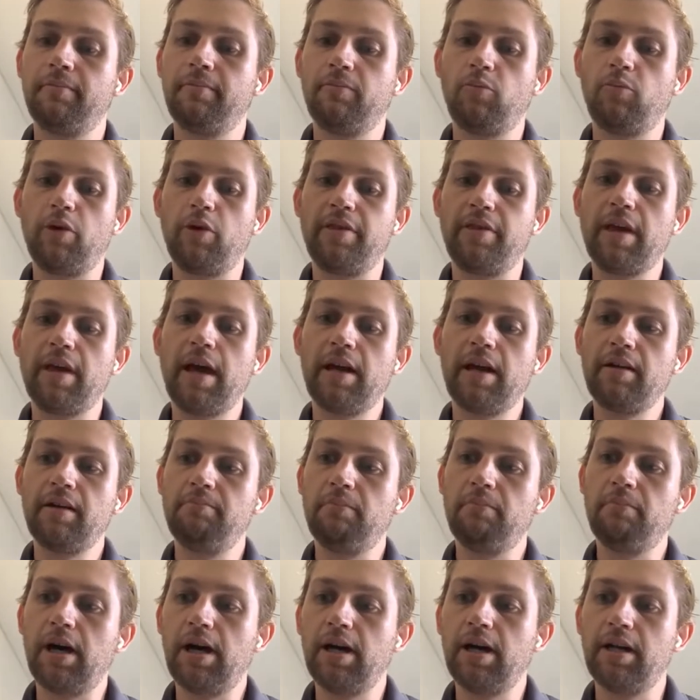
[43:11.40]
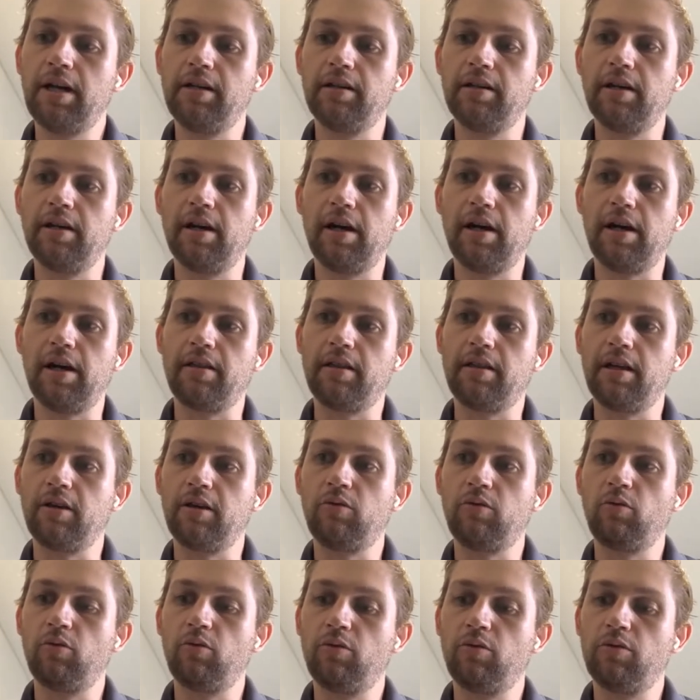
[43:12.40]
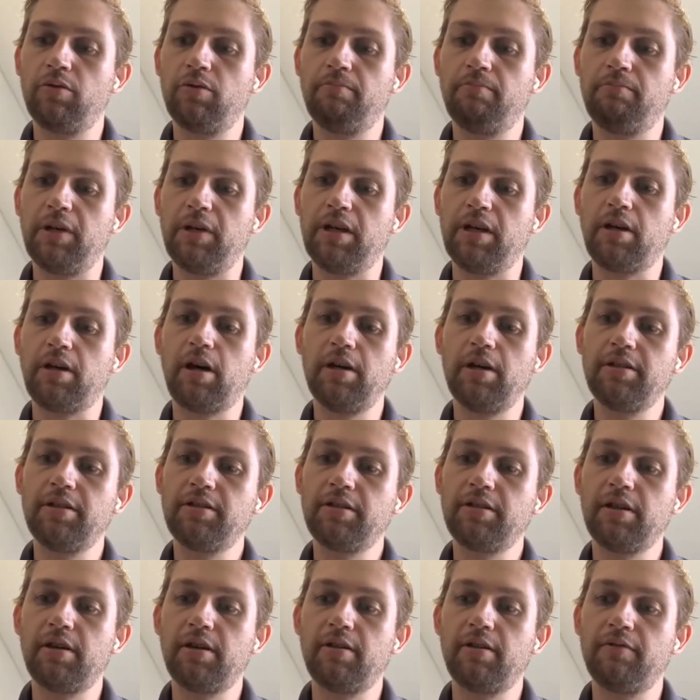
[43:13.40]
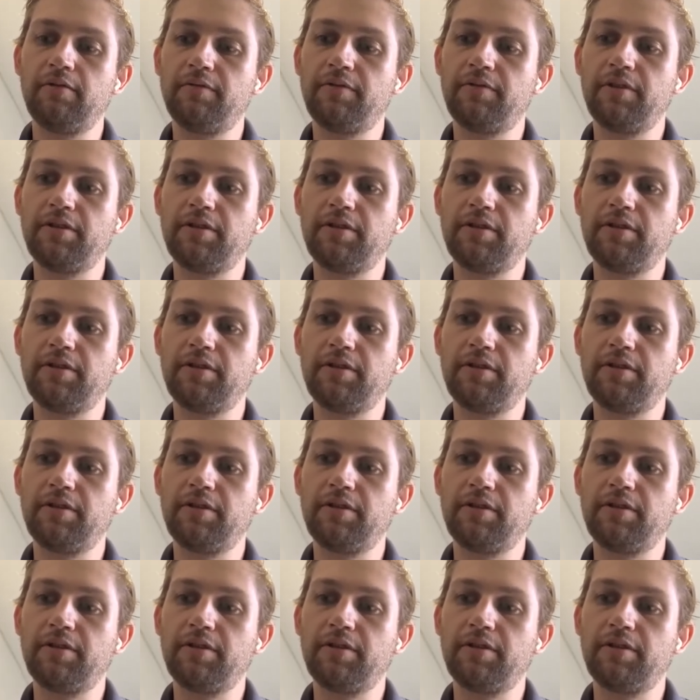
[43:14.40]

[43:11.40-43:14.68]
With that in mind, I think because of